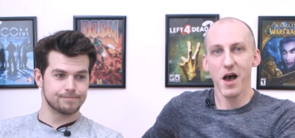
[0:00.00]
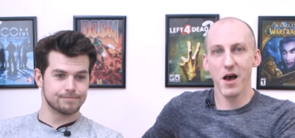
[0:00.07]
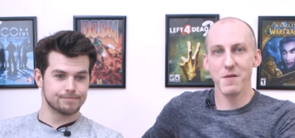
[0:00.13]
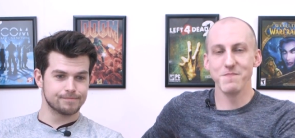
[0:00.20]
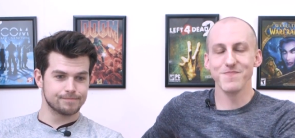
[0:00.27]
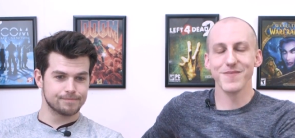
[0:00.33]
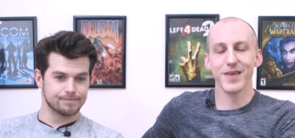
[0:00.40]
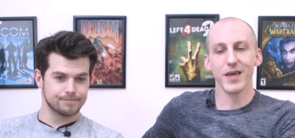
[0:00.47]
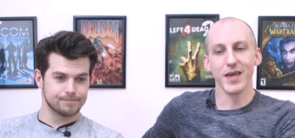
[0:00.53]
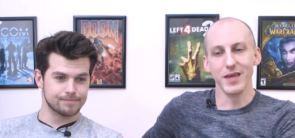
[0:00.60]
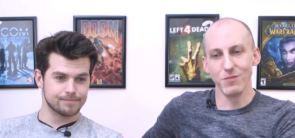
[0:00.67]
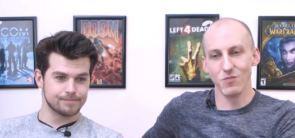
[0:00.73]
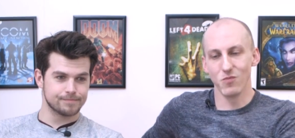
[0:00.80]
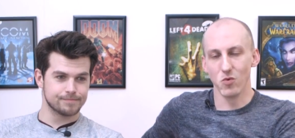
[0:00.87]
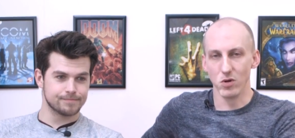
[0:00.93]
Speaker 1: Um,
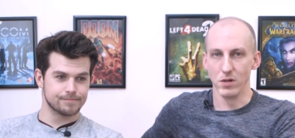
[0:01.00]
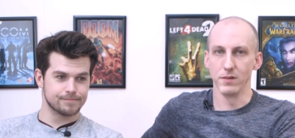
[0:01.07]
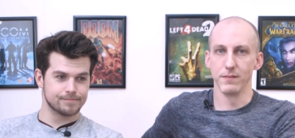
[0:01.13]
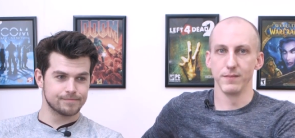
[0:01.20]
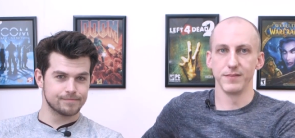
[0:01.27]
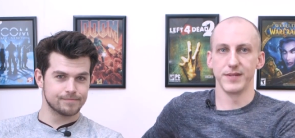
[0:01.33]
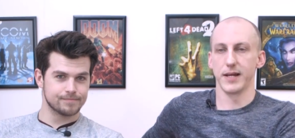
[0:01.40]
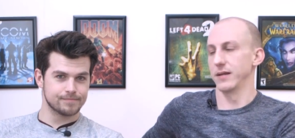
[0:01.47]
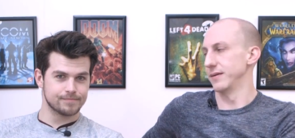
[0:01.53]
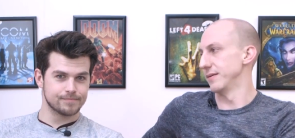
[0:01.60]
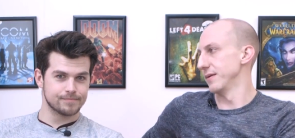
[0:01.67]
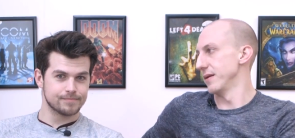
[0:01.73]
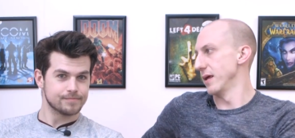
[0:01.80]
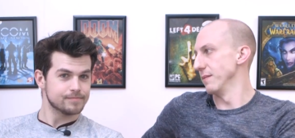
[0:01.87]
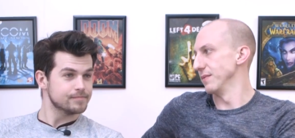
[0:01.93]
he wouldn't tell
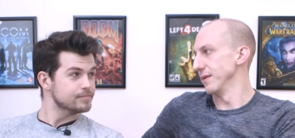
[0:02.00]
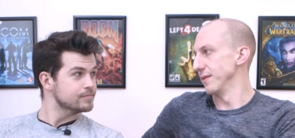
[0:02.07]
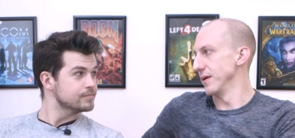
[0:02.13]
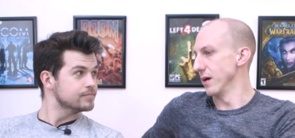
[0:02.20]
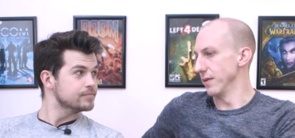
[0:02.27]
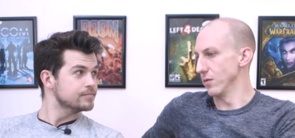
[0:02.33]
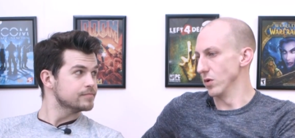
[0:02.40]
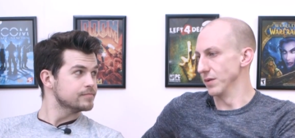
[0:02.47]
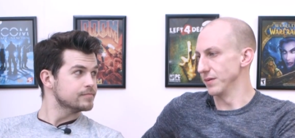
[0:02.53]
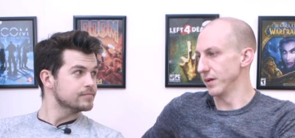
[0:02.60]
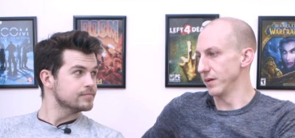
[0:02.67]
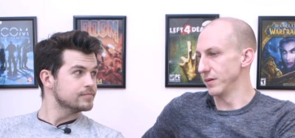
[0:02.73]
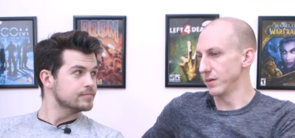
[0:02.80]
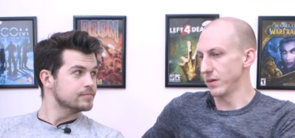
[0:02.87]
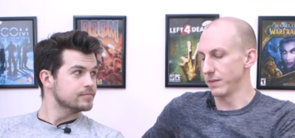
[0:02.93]
us the names of the other ones,
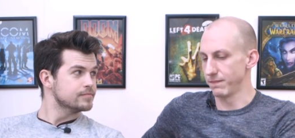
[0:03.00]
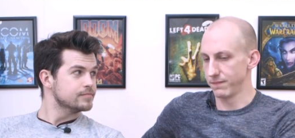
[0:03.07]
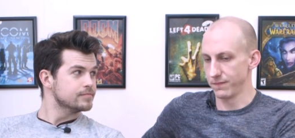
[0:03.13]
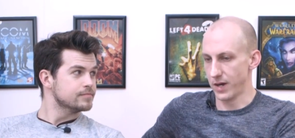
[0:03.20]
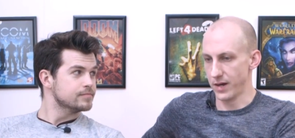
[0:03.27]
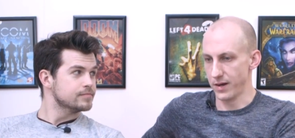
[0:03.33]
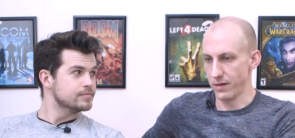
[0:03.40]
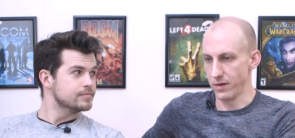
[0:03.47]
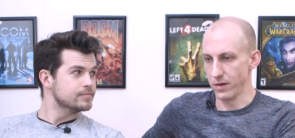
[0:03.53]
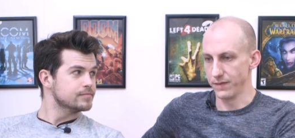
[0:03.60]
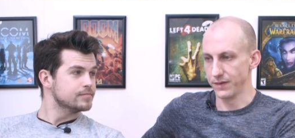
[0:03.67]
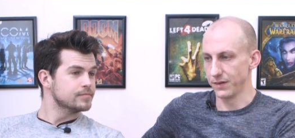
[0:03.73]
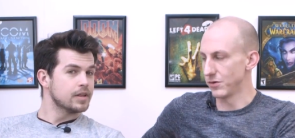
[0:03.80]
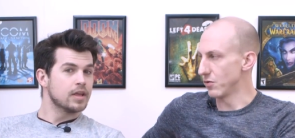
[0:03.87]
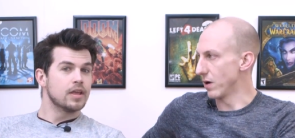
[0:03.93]
though, so I, I, don't know
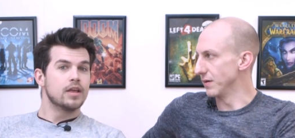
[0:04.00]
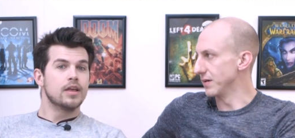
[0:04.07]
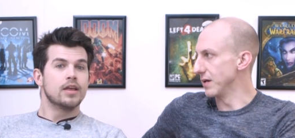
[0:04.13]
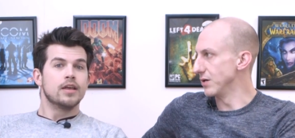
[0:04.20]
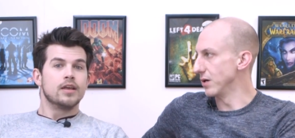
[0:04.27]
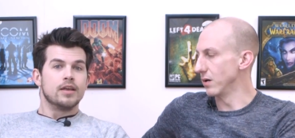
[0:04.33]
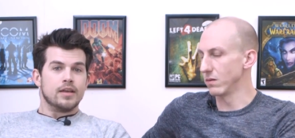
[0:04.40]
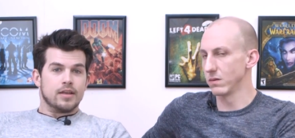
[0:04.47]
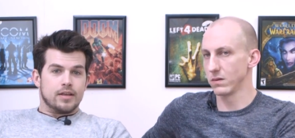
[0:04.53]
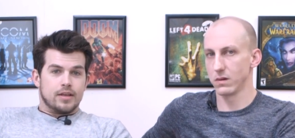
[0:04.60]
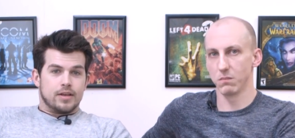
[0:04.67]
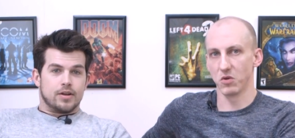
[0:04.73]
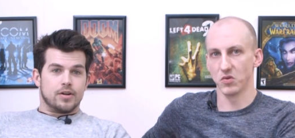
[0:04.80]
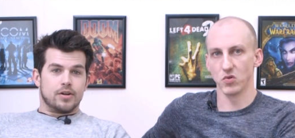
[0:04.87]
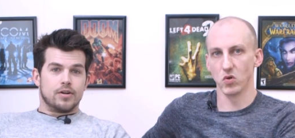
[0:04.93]
if it's a trust issue.
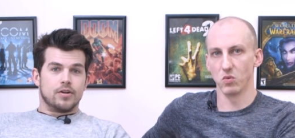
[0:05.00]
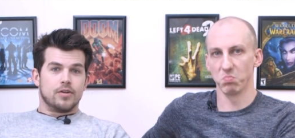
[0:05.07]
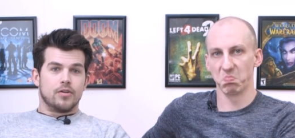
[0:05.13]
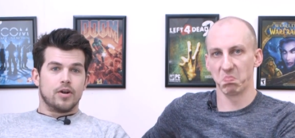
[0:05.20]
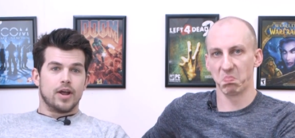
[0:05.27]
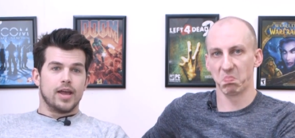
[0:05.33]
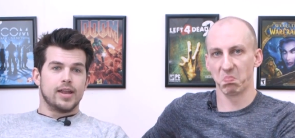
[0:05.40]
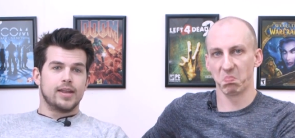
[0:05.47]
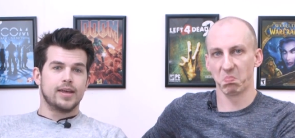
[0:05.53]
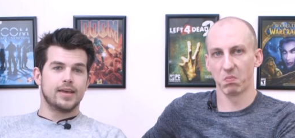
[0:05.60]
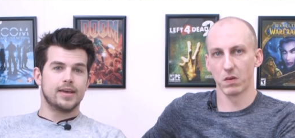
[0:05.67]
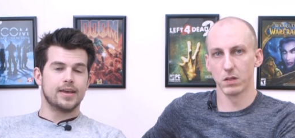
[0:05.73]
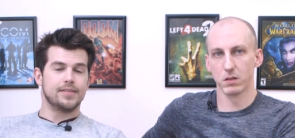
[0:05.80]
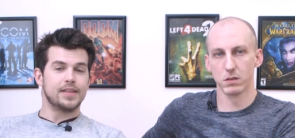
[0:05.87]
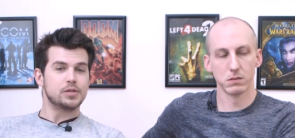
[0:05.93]
I'm not sure. Right,
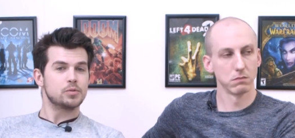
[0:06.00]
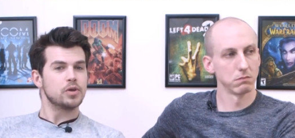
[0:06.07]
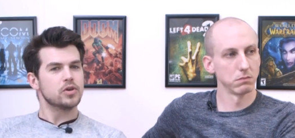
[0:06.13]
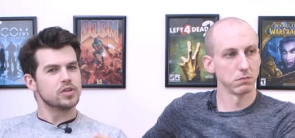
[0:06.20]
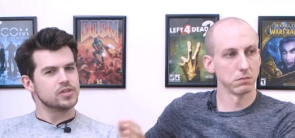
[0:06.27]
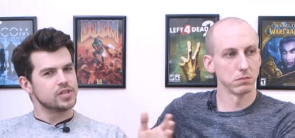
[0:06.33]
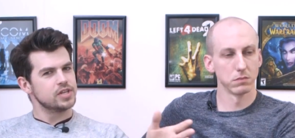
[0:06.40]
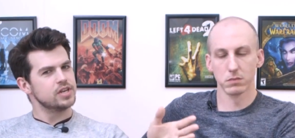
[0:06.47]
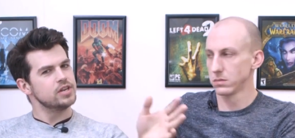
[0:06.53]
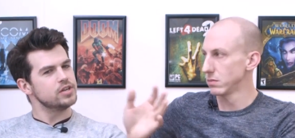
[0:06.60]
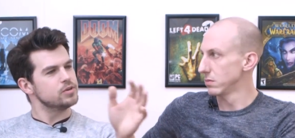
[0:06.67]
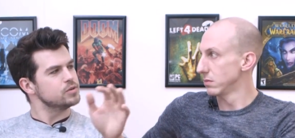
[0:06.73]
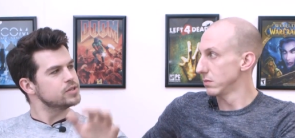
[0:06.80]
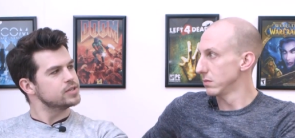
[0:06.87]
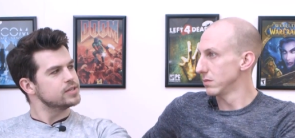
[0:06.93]
Speaker 2: and that's what you consider
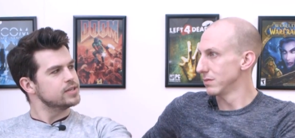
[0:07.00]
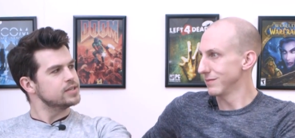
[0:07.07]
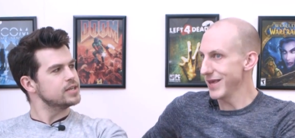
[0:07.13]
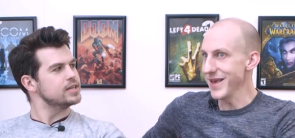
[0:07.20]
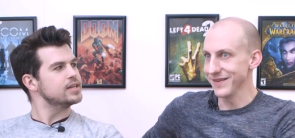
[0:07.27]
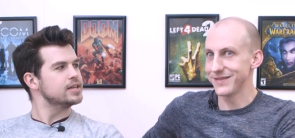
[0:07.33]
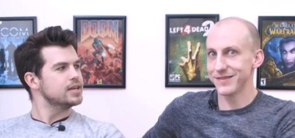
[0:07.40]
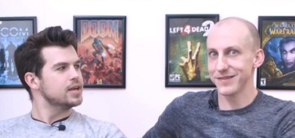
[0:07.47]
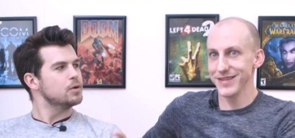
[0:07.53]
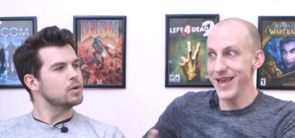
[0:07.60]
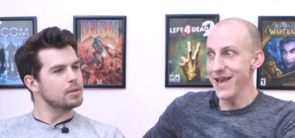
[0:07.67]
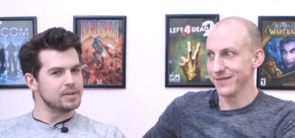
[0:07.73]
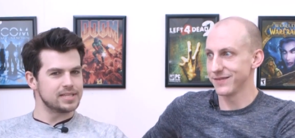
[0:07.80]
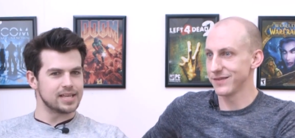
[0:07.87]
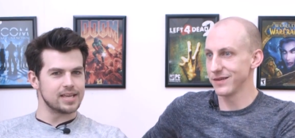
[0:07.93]
news, is it? Yes,
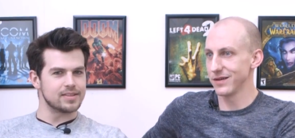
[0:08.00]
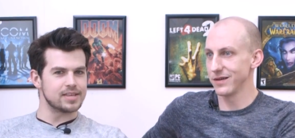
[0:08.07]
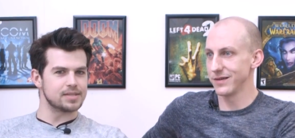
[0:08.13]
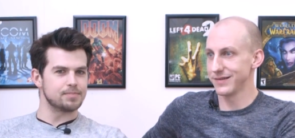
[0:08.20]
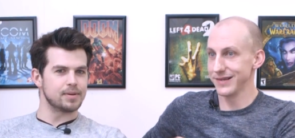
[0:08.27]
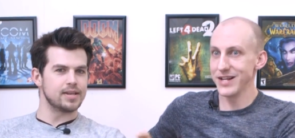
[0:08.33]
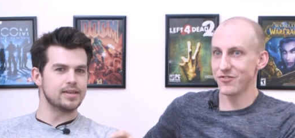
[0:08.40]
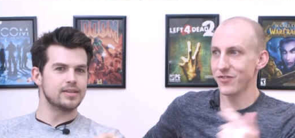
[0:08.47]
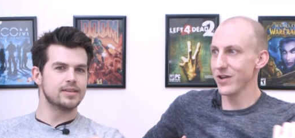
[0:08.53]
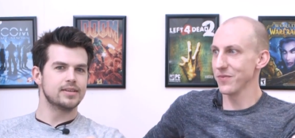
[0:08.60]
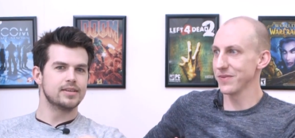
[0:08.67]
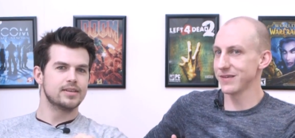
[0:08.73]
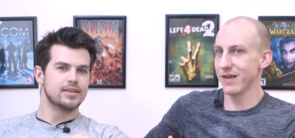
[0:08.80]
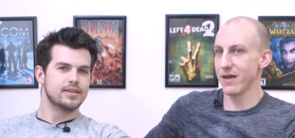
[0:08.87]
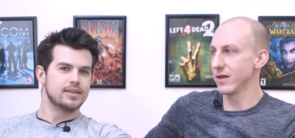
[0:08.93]
Let me tell you this, Ben. literally
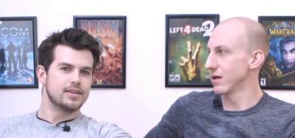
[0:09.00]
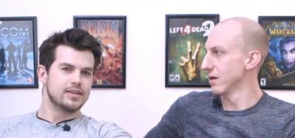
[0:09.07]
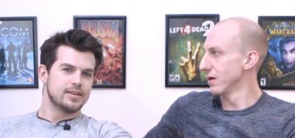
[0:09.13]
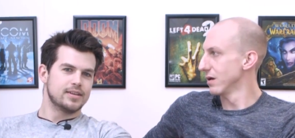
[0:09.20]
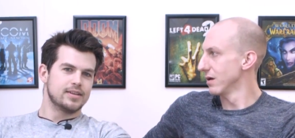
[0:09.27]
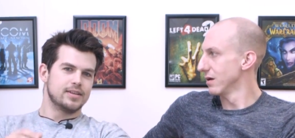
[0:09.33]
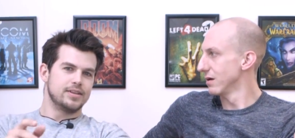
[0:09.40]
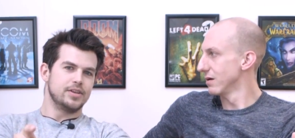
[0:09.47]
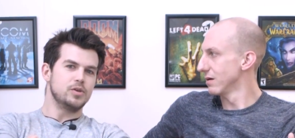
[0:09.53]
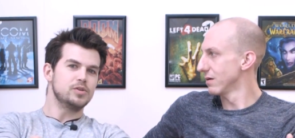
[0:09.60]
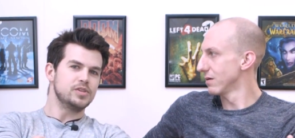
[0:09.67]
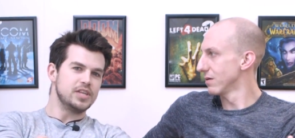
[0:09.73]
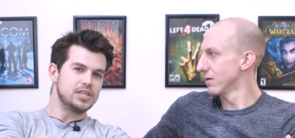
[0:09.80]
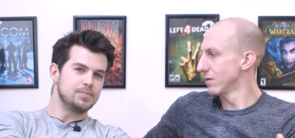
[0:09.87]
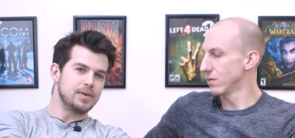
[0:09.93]
on the site.
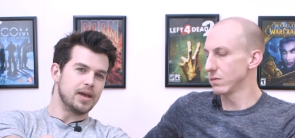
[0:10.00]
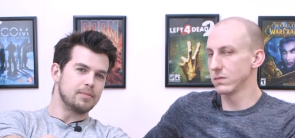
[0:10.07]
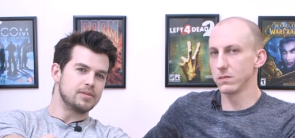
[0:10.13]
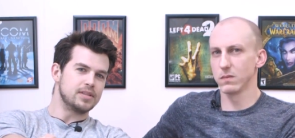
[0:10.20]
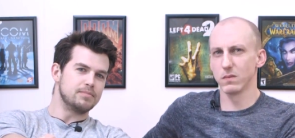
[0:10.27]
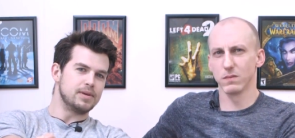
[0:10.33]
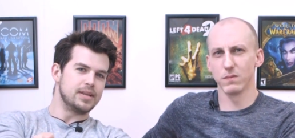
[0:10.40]
News needs to be up to the